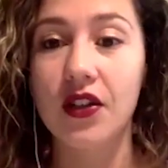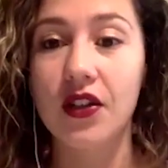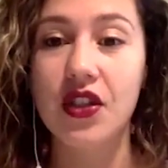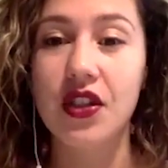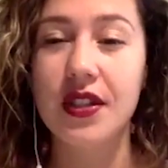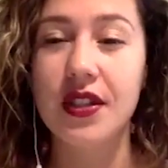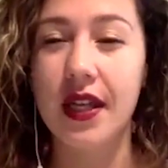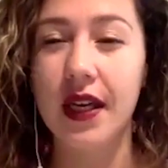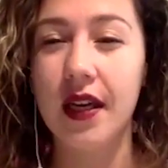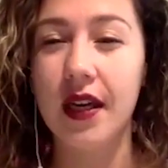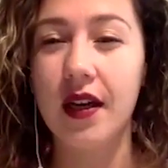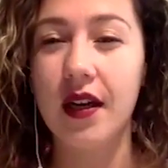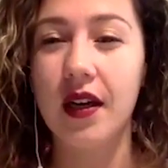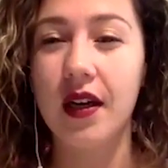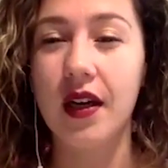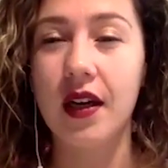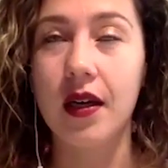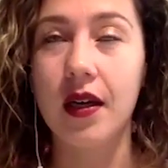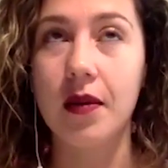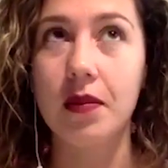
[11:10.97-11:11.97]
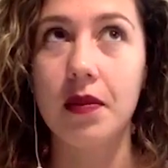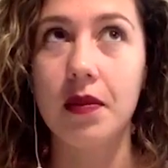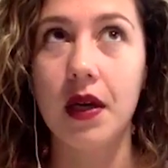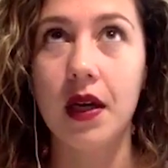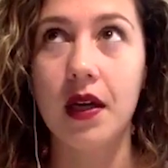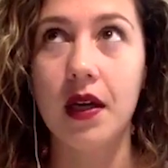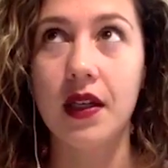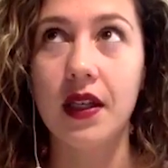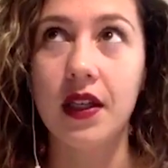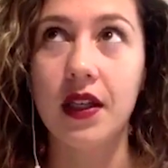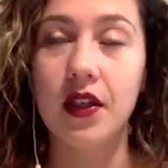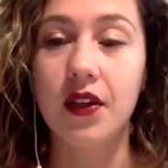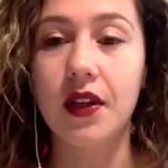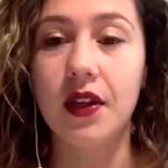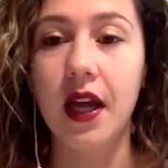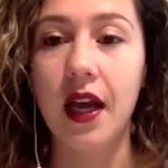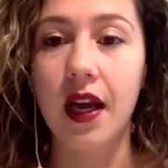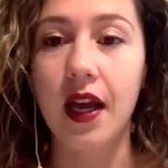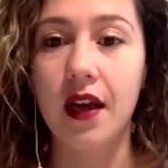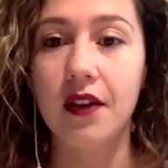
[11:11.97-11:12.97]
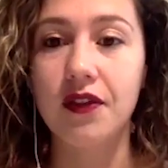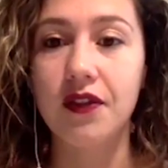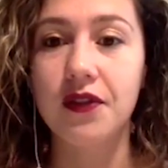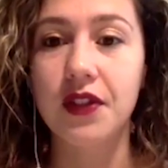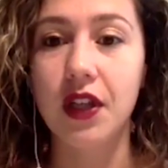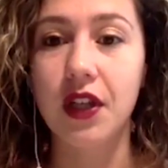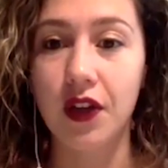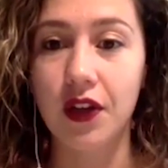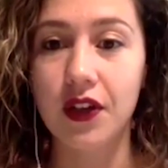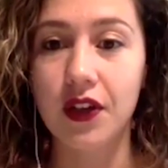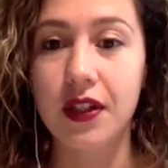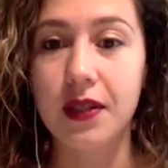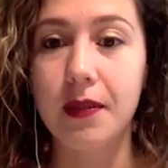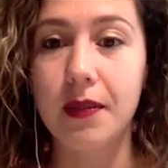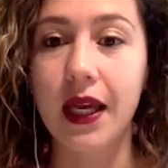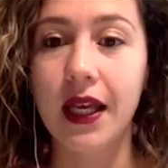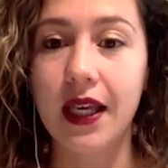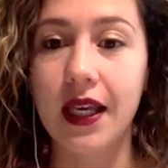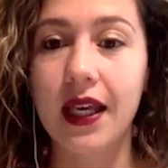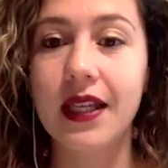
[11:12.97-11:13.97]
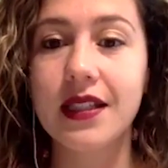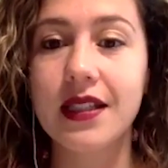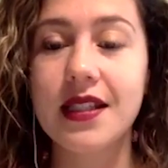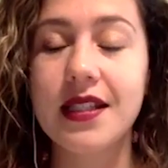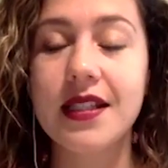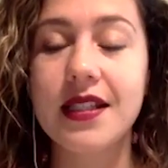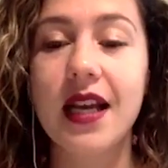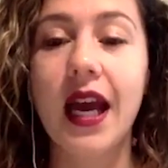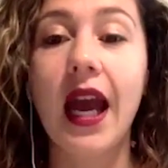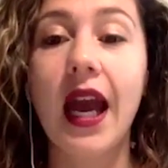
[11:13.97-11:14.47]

She's like a year and a half younger than my kids,